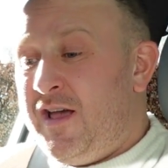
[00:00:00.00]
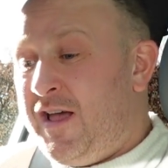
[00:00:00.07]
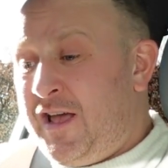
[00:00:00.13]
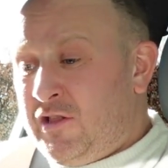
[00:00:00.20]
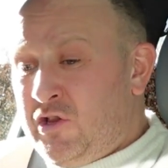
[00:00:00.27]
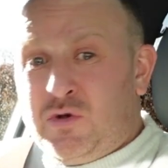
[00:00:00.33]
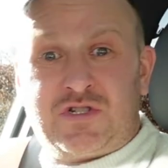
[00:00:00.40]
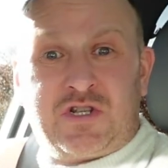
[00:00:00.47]

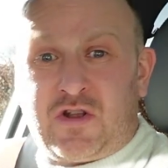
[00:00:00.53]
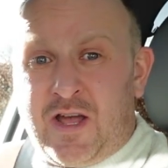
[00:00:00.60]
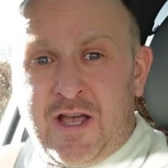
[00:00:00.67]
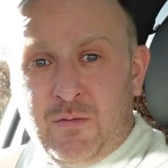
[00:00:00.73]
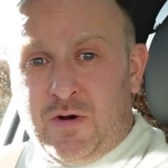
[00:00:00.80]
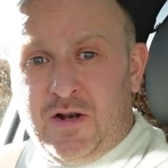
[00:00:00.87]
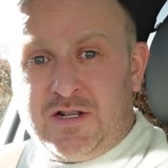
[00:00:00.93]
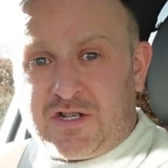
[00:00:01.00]
looks great
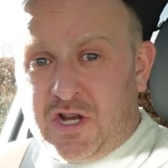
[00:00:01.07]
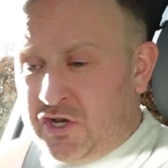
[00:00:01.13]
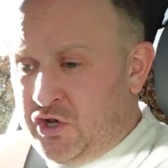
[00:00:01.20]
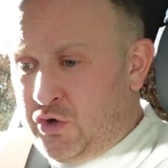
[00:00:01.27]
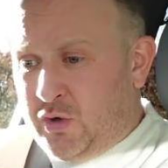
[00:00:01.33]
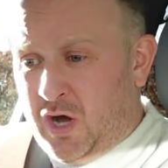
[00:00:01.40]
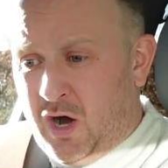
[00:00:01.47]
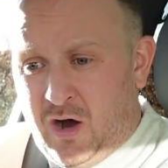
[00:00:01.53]
when it's a
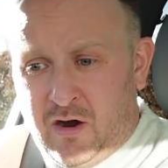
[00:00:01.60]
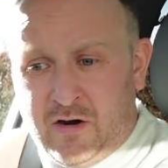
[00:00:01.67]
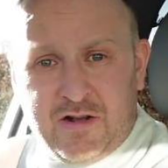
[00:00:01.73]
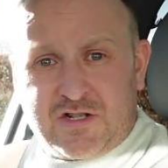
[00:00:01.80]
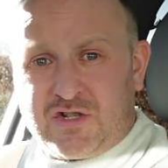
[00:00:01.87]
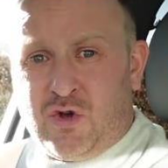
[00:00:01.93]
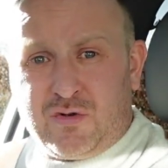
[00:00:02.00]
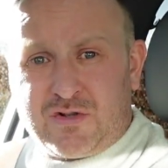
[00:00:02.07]
new car and
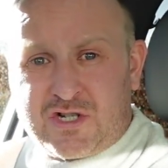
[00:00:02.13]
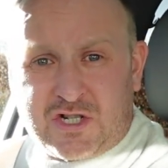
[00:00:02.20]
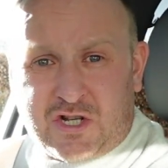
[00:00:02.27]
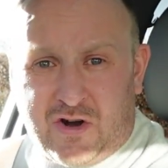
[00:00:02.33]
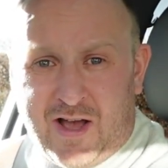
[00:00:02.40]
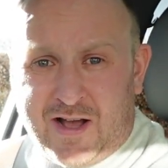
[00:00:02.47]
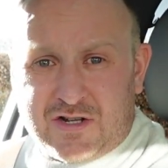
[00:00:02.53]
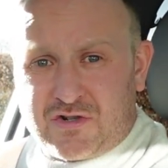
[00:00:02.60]
it's not
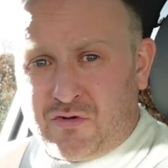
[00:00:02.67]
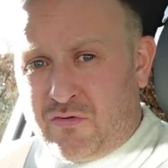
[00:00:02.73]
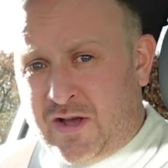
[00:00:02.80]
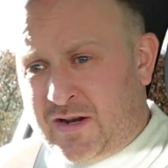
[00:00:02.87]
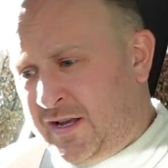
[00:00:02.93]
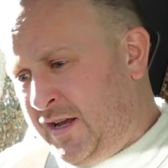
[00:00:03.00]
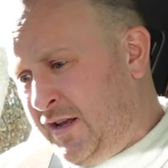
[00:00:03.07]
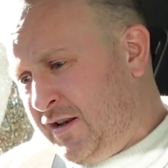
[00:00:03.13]
scratched
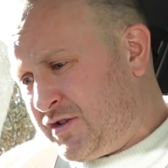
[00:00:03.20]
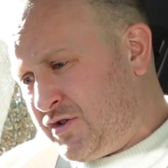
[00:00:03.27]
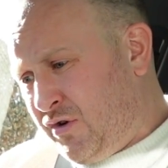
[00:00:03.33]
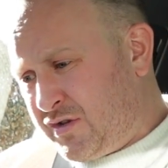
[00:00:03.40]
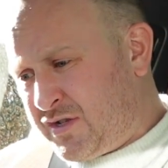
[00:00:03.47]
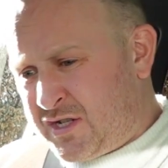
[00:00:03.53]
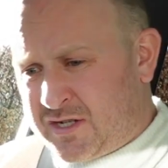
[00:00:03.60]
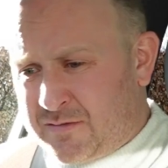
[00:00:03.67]
already and it's
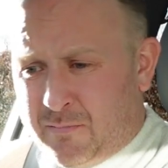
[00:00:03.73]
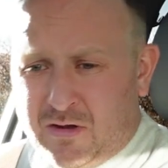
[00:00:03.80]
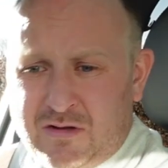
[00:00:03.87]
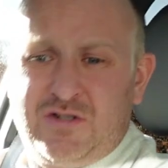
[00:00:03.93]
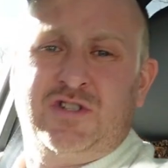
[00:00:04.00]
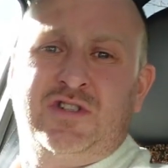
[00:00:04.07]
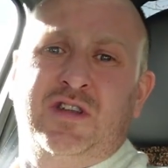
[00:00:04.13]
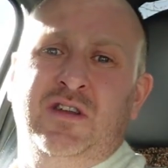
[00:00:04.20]
not
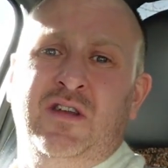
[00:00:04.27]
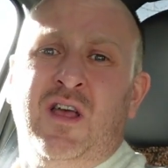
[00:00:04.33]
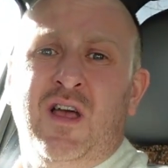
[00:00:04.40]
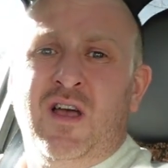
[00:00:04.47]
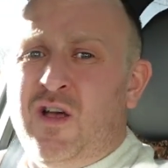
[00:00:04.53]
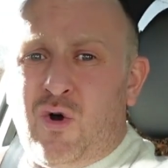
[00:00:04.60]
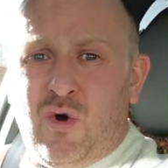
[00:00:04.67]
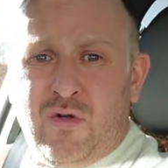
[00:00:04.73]
smudged and
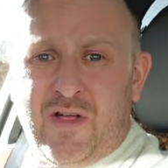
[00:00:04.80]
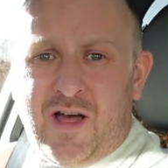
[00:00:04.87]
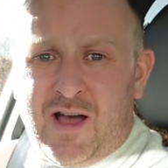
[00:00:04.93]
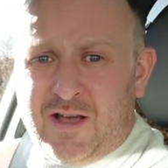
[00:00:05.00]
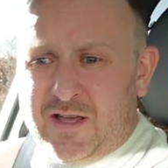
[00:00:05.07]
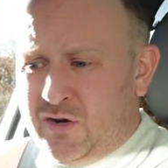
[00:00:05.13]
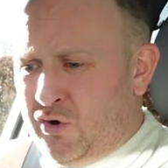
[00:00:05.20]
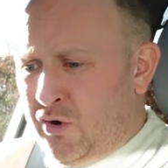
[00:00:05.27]
all
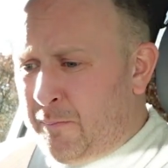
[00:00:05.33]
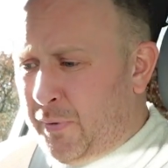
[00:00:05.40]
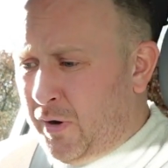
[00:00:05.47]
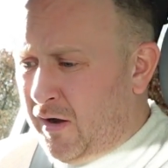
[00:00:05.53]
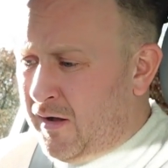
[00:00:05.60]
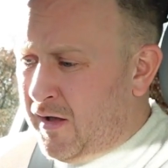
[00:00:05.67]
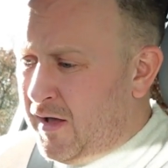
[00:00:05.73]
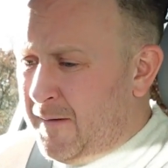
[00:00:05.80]
that, you know,
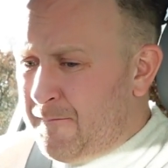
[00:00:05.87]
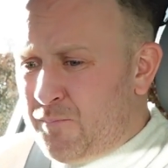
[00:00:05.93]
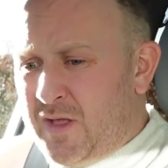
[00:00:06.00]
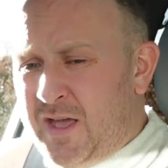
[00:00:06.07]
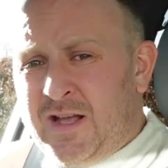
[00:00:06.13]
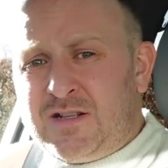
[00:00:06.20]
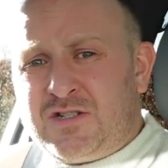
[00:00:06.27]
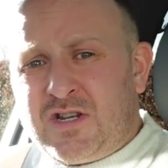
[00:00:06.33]
but
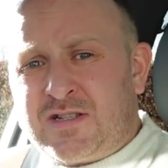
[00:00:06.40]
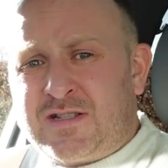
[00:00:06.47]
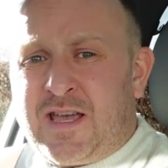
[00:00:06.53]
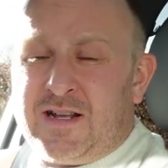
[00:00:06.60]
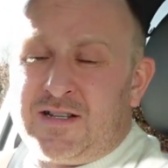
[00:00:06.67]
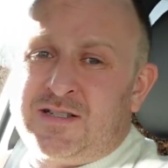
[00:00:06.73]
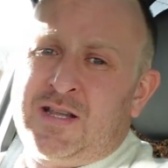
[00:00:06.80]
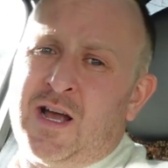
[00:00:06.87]
it just
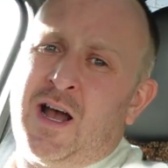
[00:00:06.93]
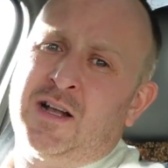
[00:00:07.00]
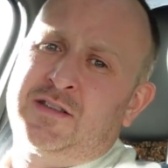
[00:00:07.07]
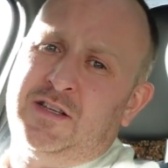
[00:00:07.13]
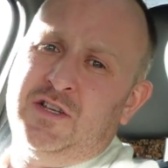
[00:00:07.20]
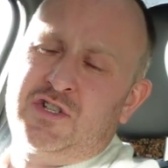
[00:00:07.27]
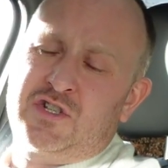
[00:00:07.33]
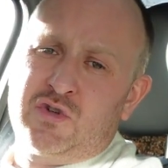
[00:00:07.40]
gets
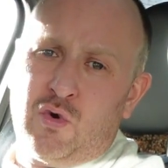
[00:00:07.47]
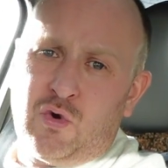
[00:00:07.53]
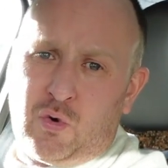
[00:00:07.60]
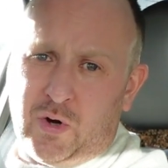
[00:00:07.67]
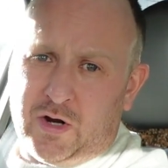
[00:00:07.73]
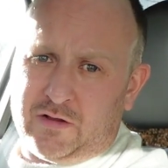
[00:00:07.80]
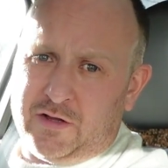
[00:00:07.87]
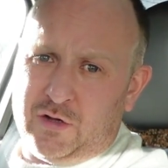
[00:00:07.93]
tatty so
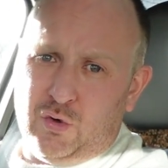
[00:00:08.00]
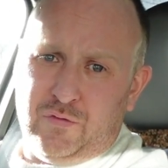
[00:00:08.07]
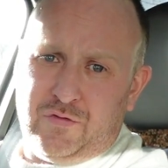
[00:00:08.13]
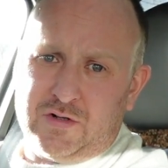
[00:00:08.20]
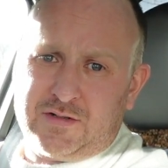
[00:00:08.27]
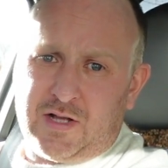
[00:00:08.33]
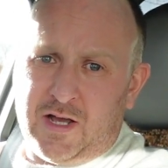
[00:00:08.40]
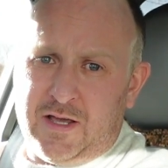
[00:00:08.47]
quickly
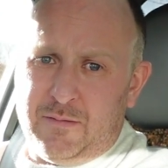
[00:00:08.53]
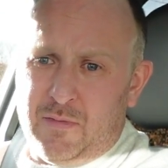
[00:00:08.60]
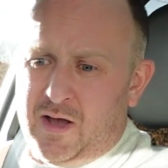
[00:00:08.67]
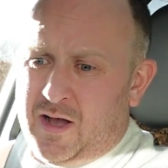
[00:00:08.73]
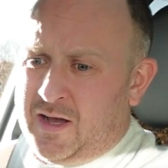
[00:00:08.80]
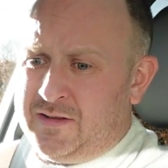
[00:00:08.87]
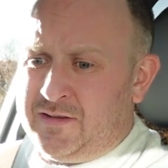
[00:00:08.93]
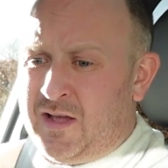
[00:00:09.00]
over time.
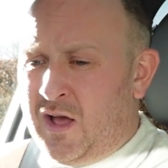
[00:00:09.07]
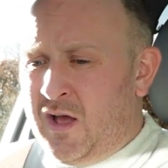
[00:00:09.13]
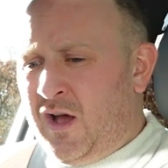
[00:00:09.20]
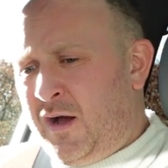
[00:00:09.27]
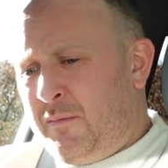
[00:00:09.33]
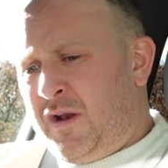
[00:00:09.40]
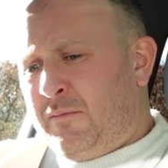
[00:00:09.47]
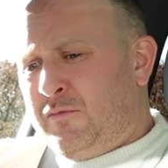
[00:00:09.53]
And
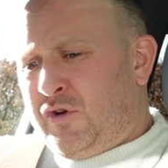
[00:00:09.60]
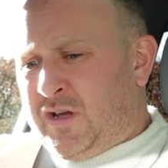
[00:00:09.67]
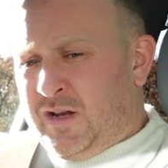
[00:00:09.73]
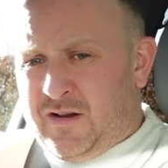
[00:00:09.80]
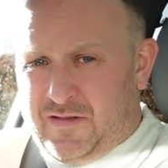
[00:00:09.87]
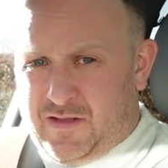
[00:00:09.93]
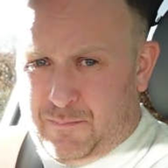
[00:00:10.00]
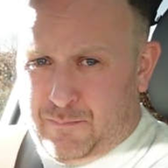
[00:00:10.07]
I mean, I'm looking at the